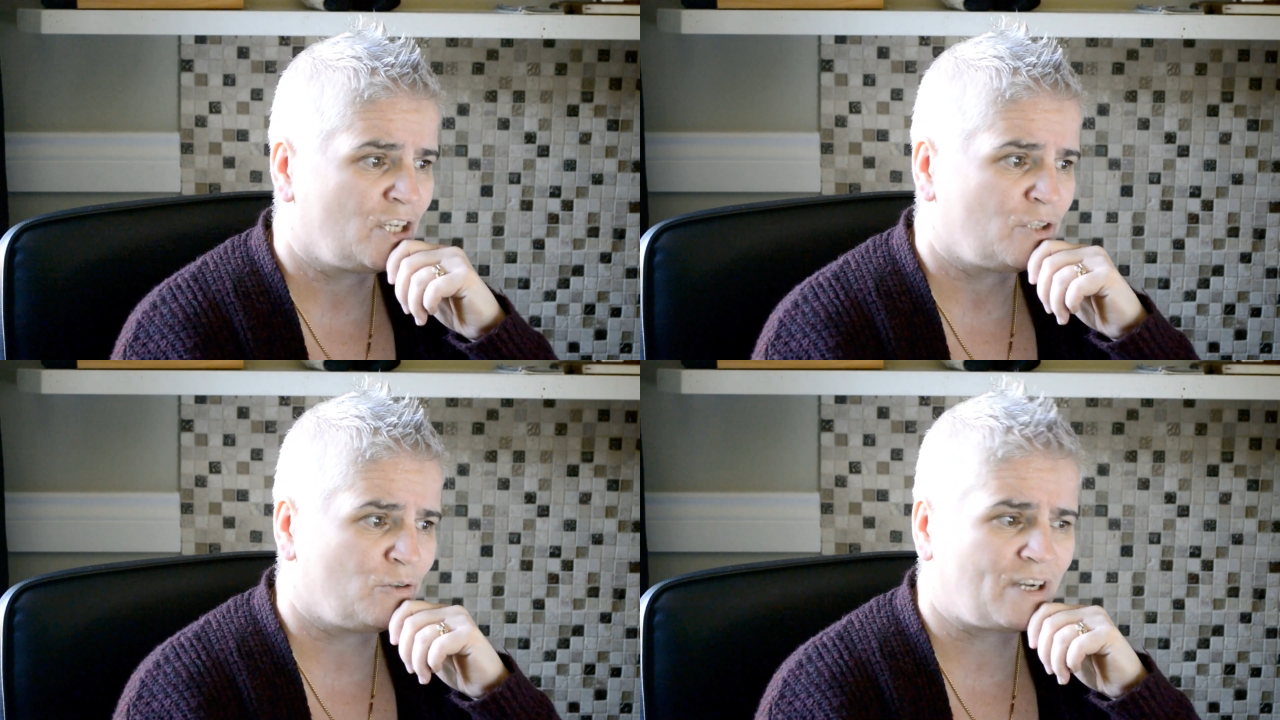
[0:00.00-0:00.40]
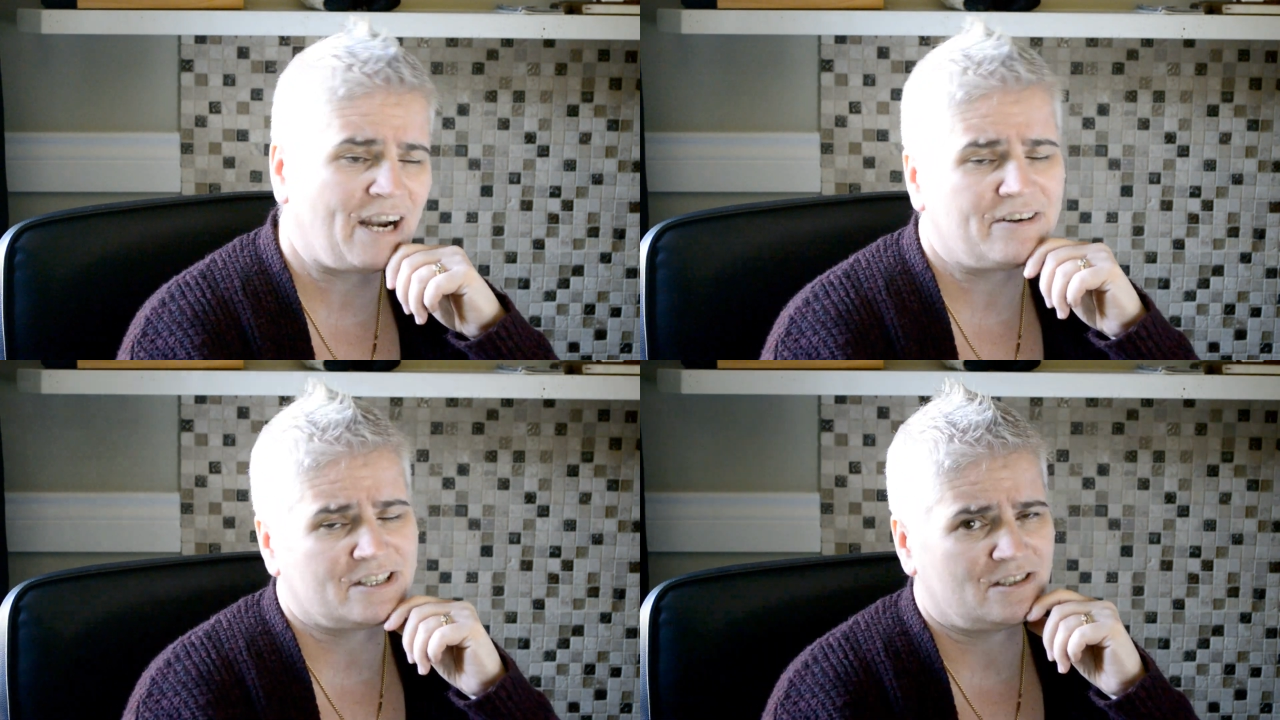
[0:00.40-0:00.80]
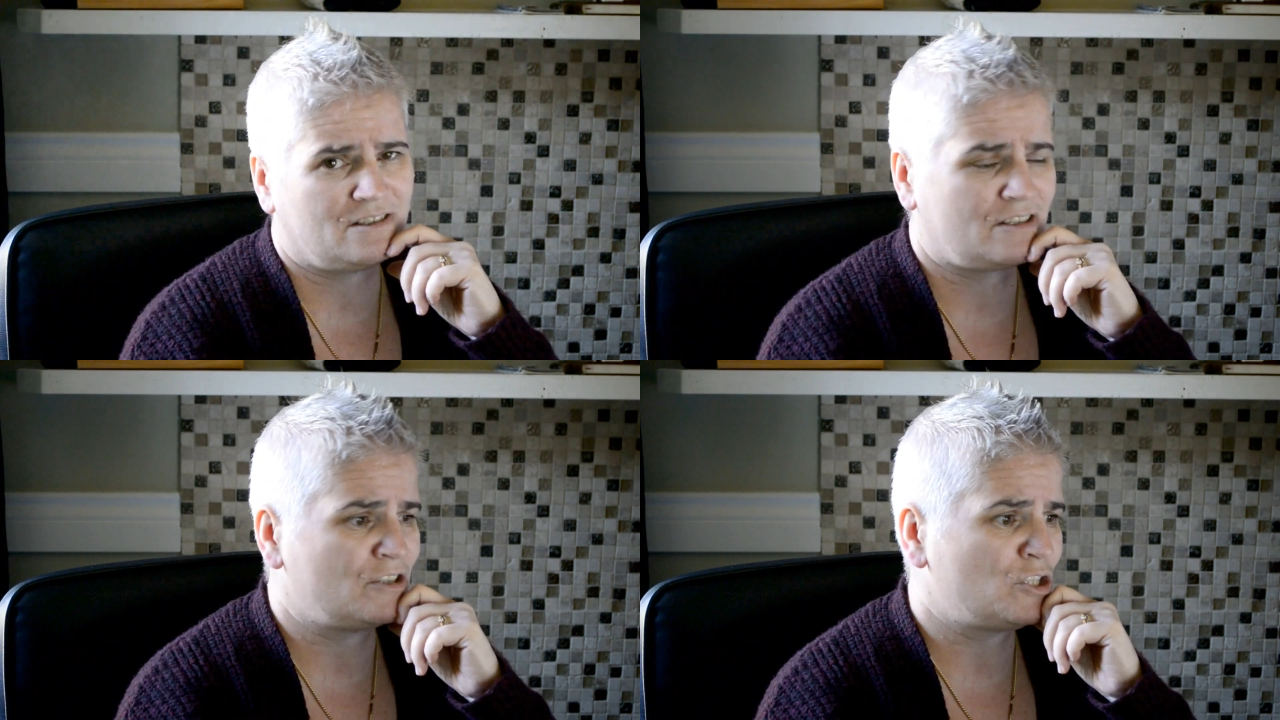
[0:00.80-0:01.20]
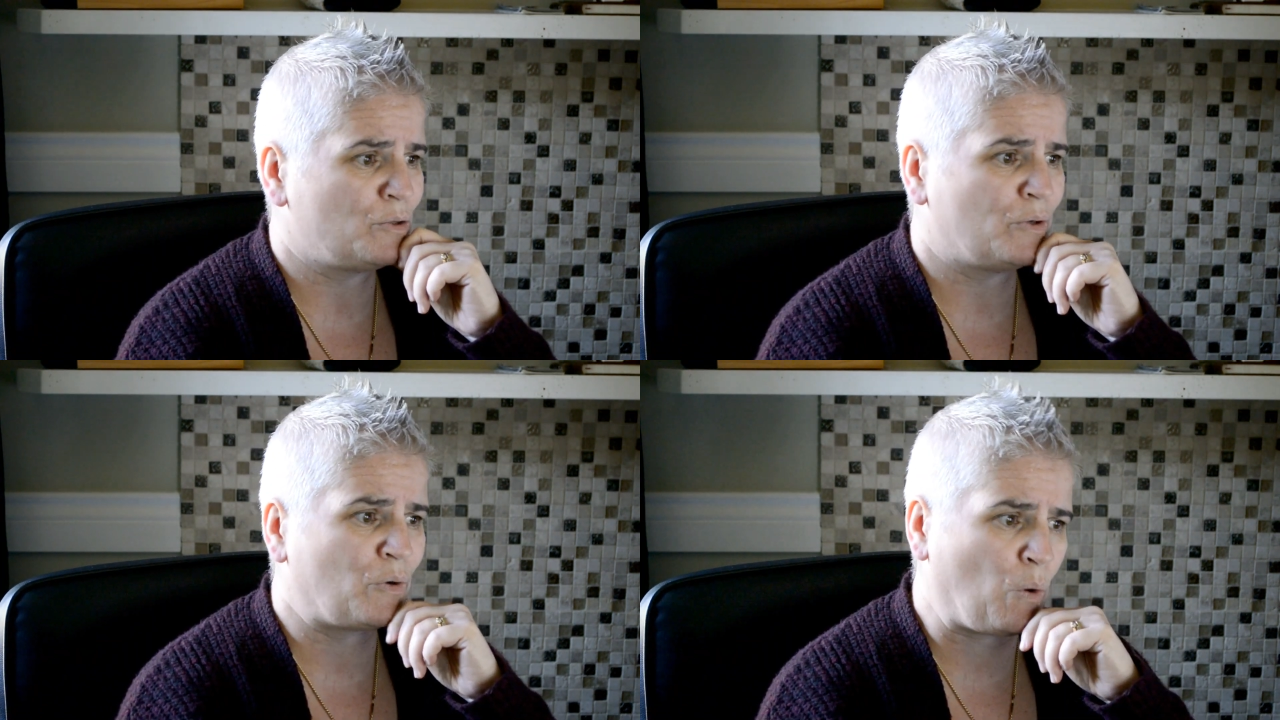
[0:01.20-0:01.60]
your characters can
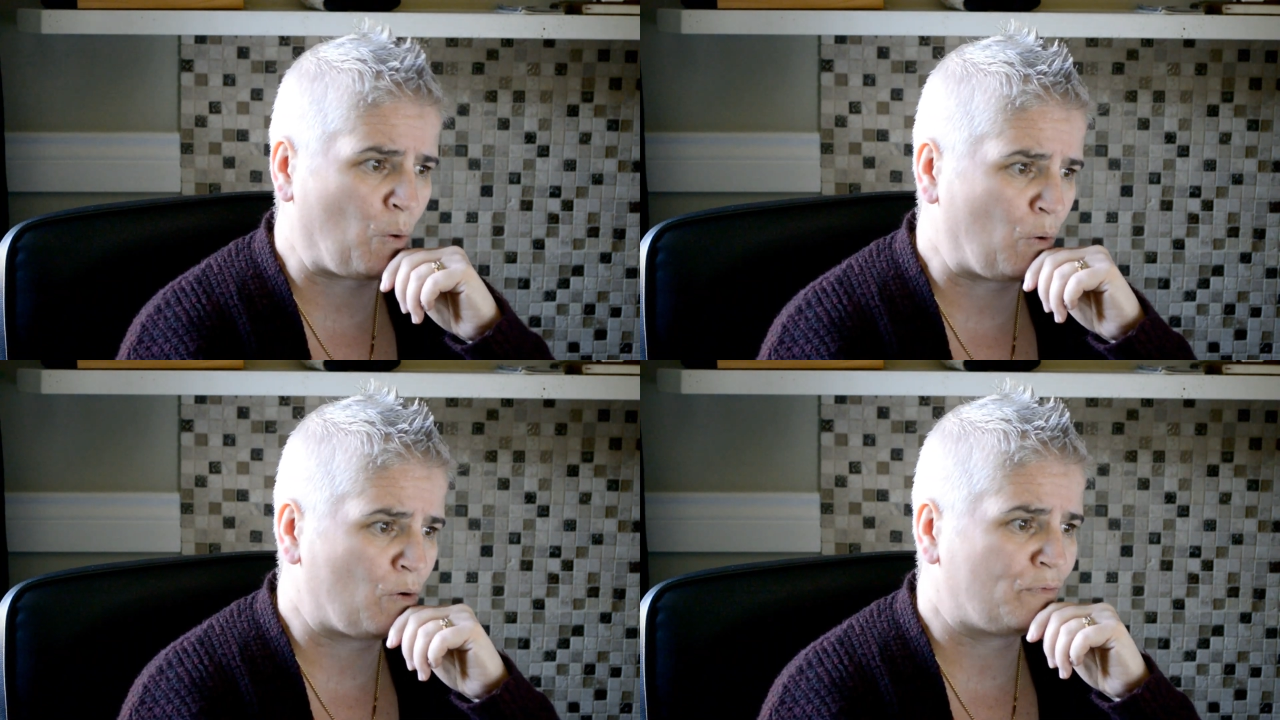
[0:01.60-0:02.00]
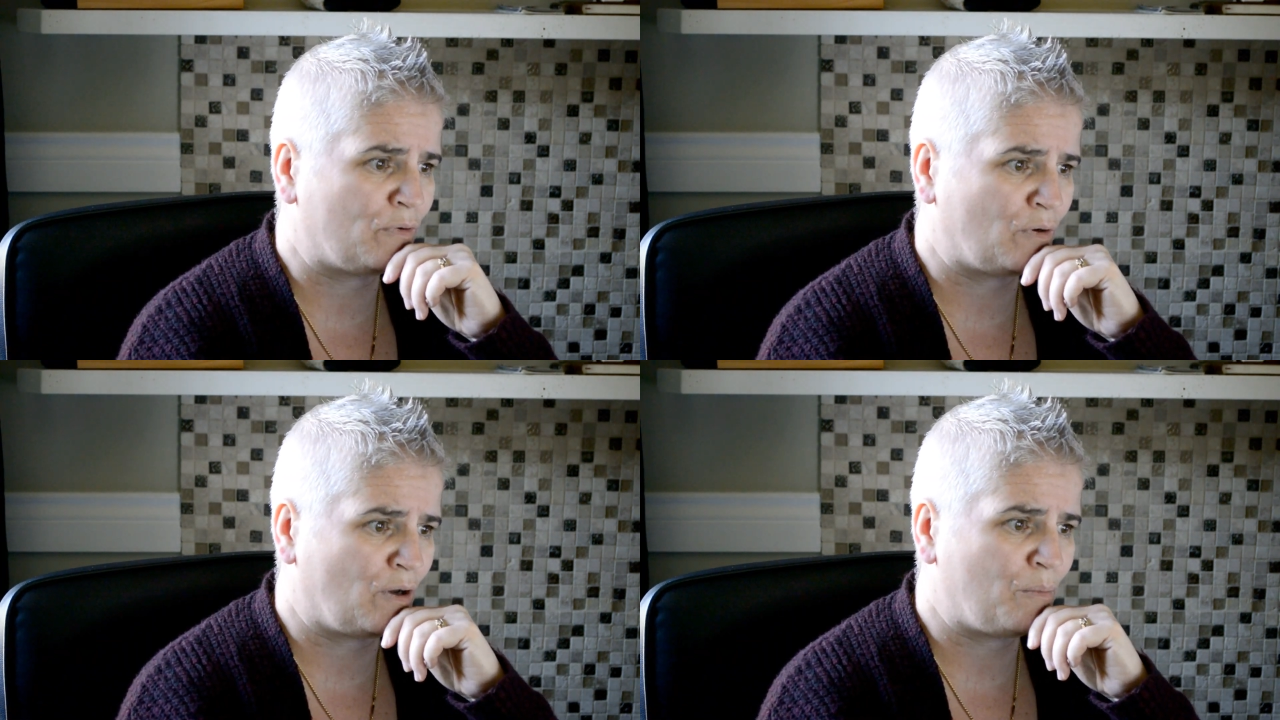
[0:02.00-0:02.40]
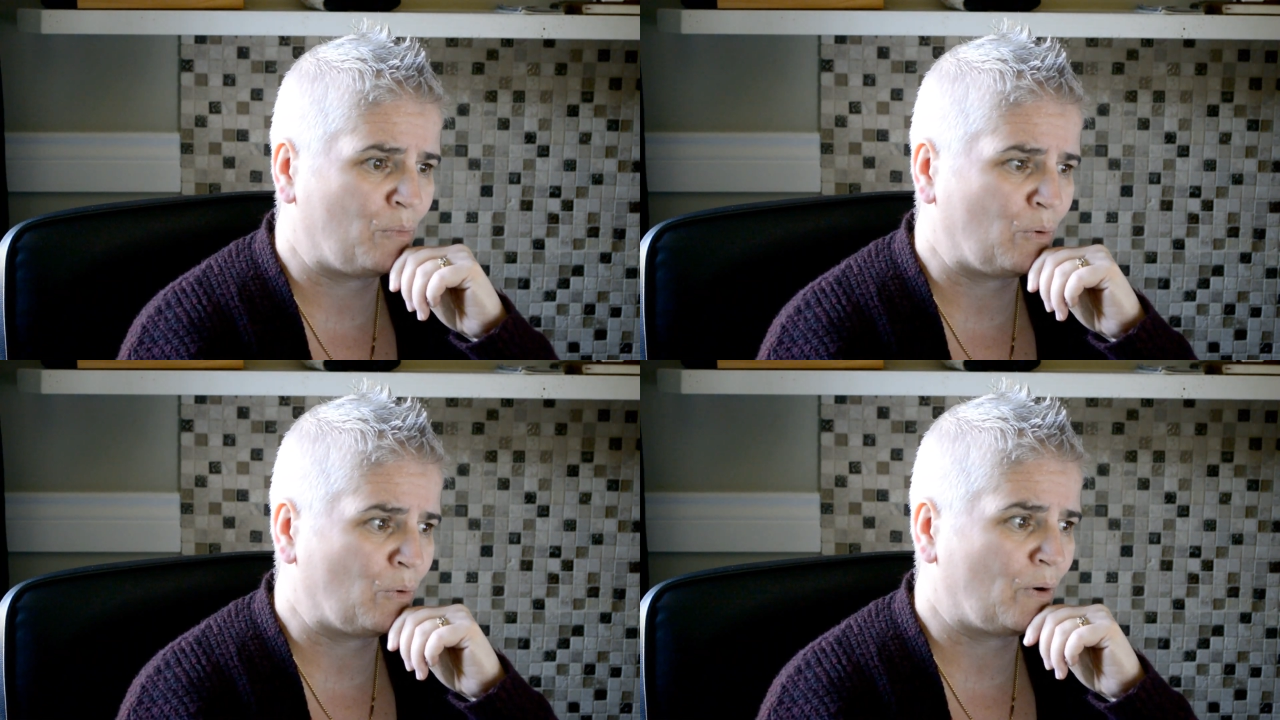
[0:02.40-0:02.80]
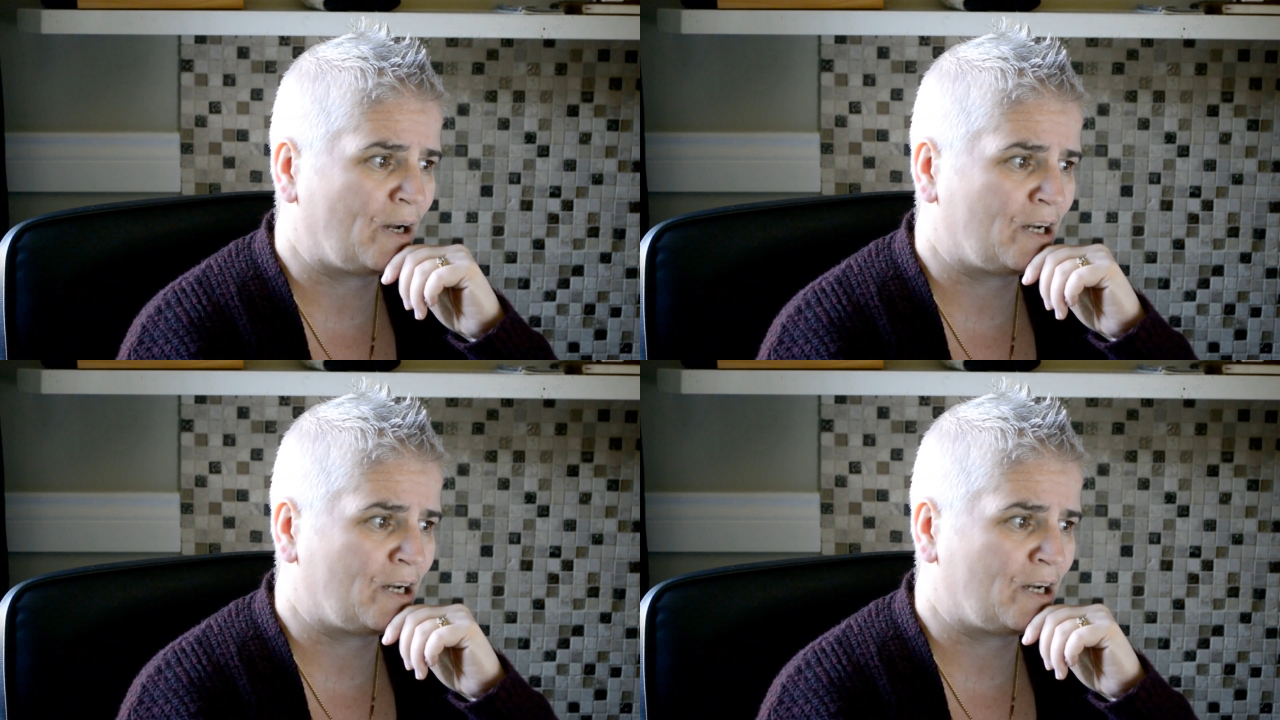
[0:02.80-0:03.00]
do an awful lot more.